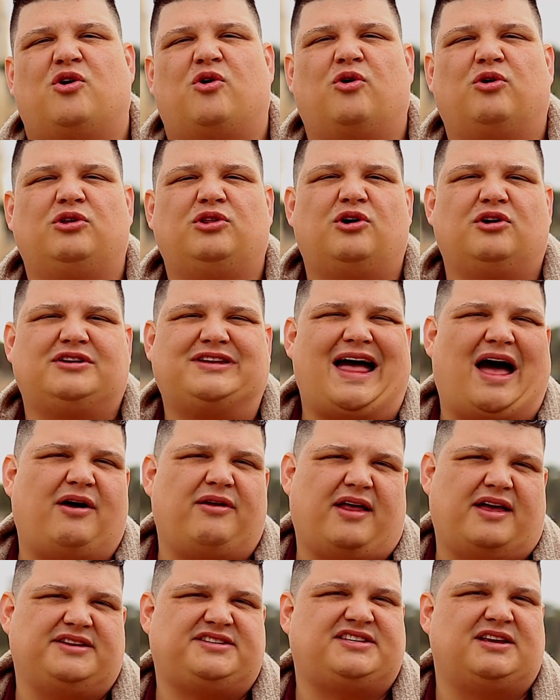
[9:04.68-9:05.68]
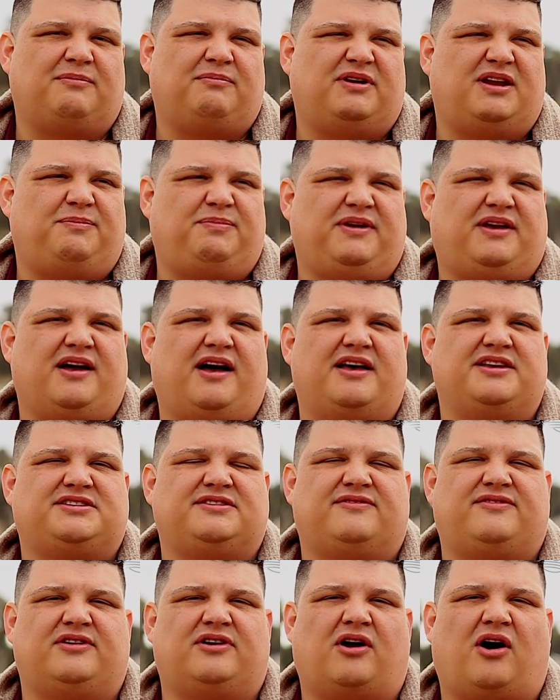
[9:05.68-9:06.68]
or look down on somebody because
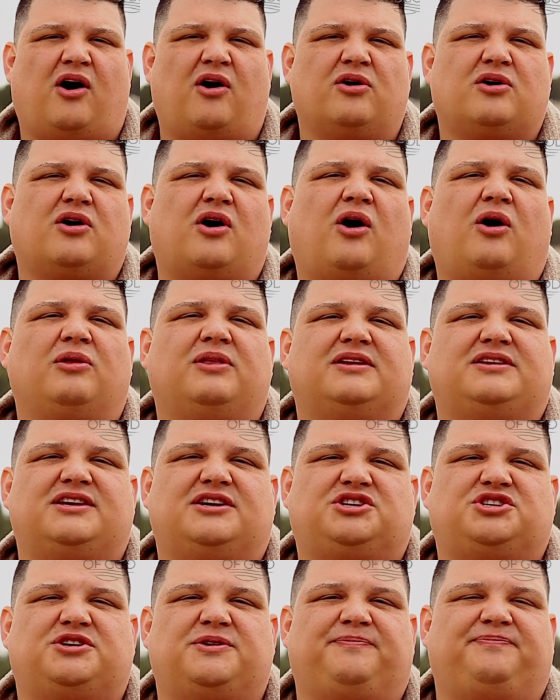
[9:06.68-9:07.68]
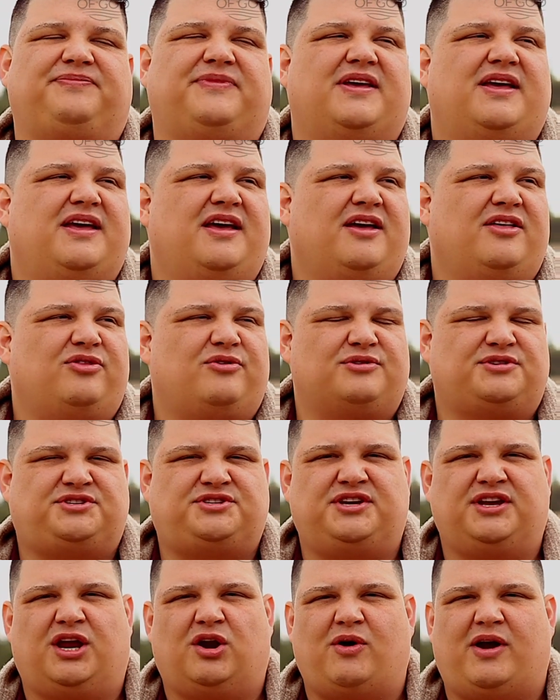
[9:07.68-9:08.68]
of their alcohol addiction, their
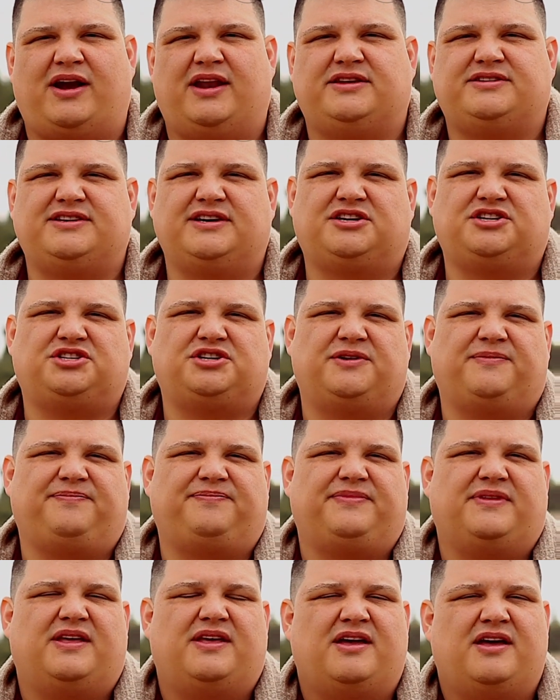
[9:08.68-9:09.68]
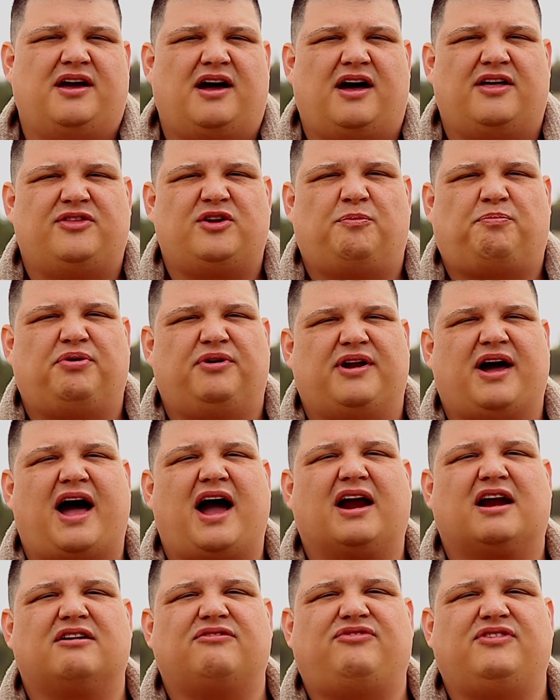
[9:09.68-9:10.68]
cigarette addiction, their
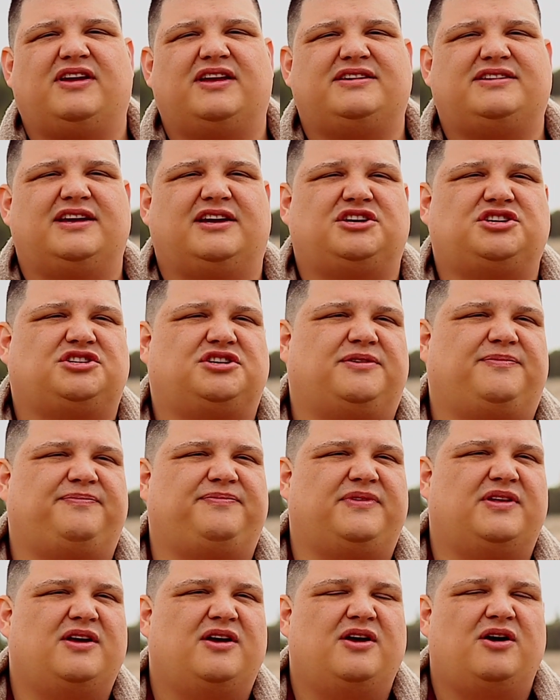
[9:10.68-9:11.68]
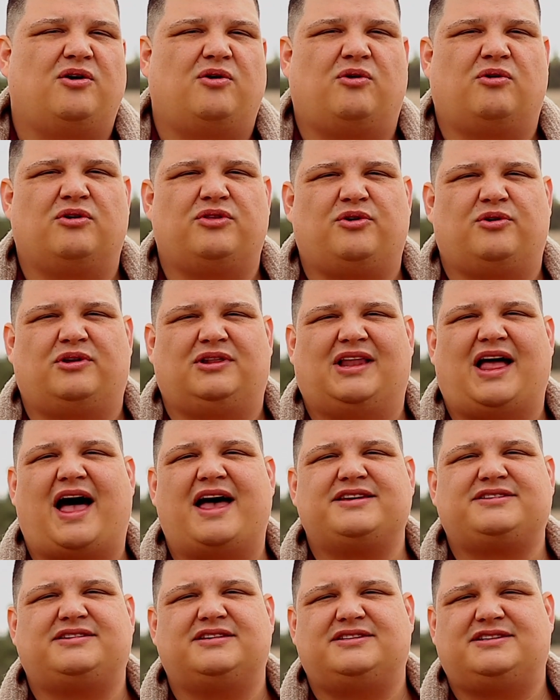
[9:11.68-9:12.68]
pornography addiction, or their
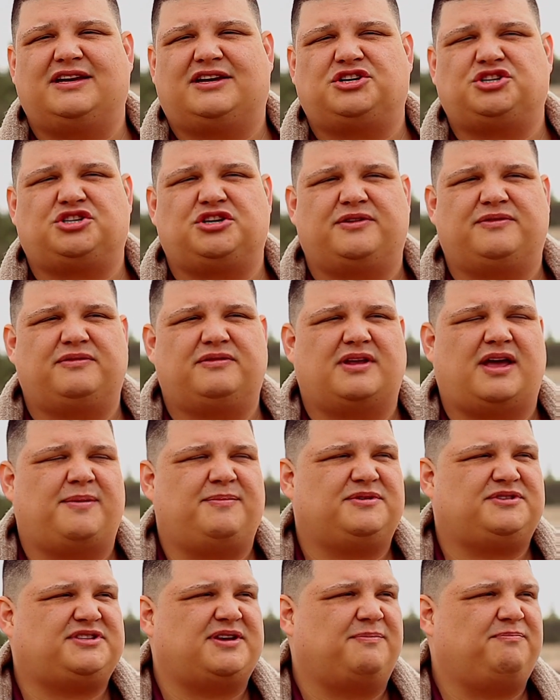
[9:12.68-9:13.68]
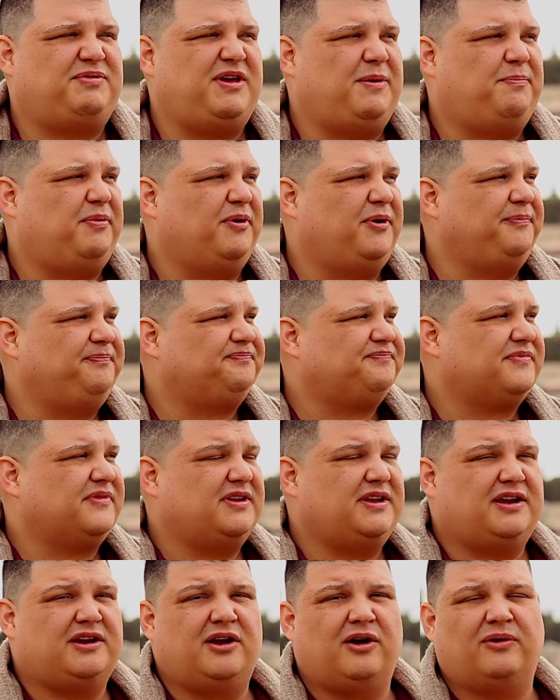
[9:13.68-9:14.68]
lust addiction. I mean, some people,
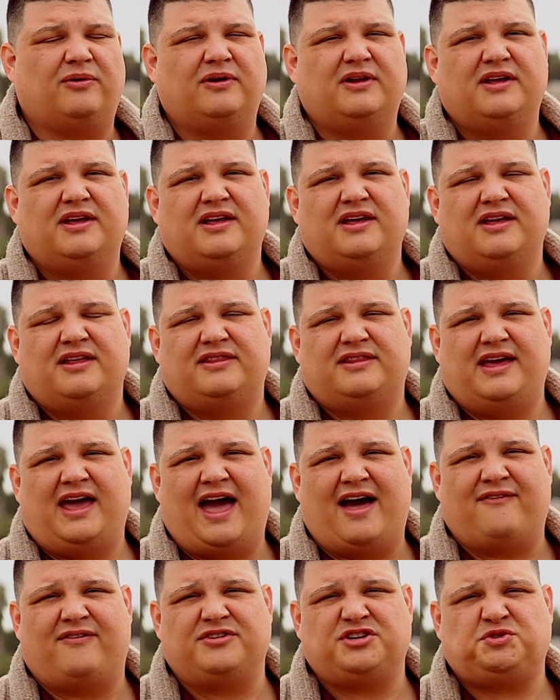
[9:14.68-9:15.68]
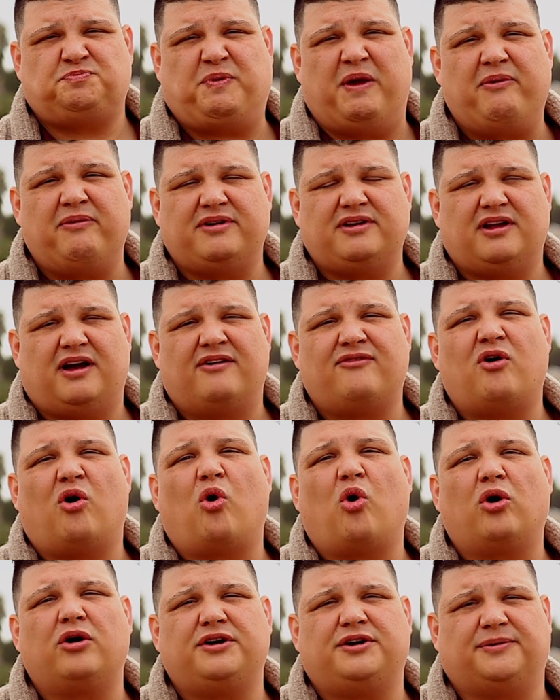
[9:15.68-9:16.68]
you know, they have a spirit of
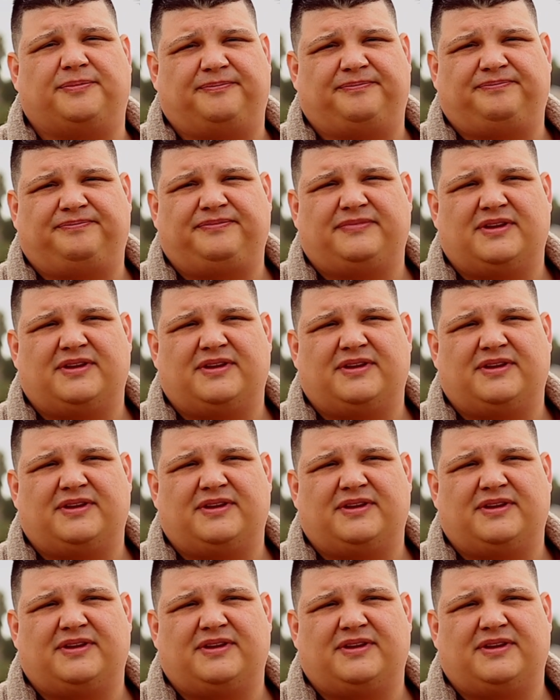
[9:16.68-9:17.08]
whoredom.